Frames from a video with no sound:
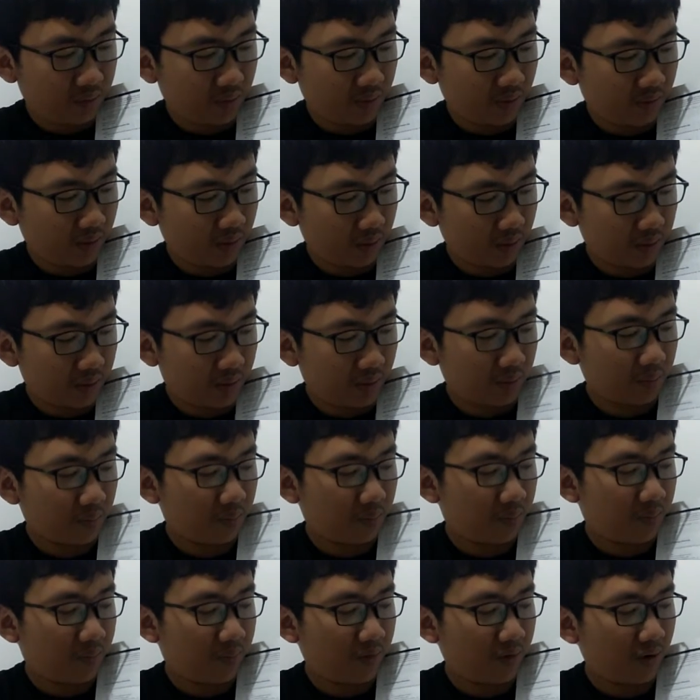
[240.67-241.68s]
agreement,
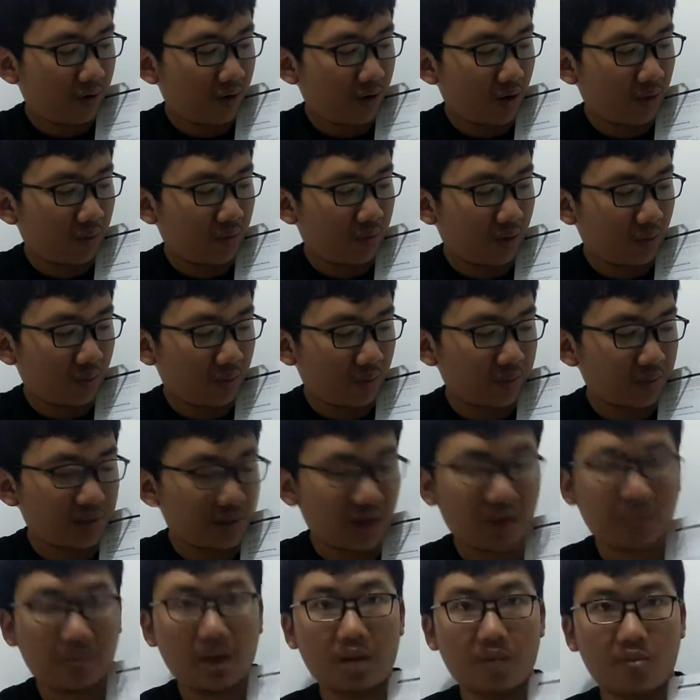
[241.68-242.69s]
pronoun problems,
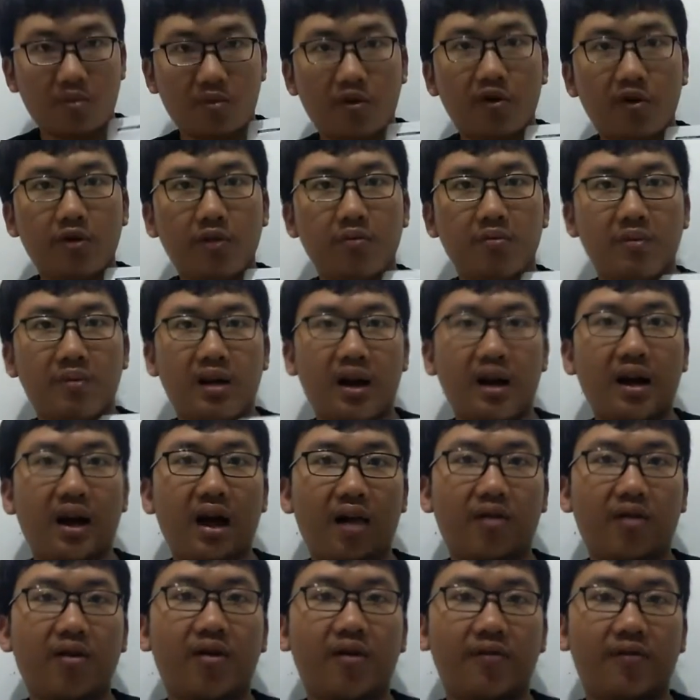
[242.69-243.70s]
and many more that
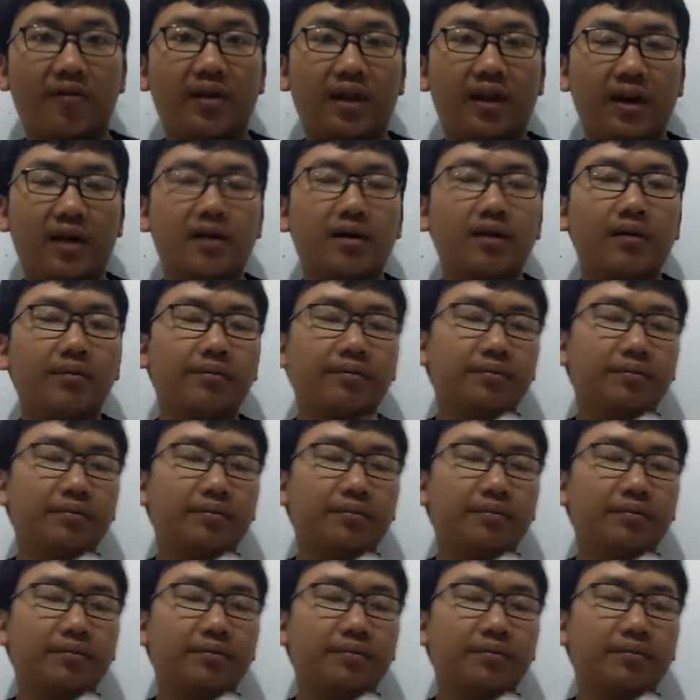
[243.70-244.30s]
I'll cover later.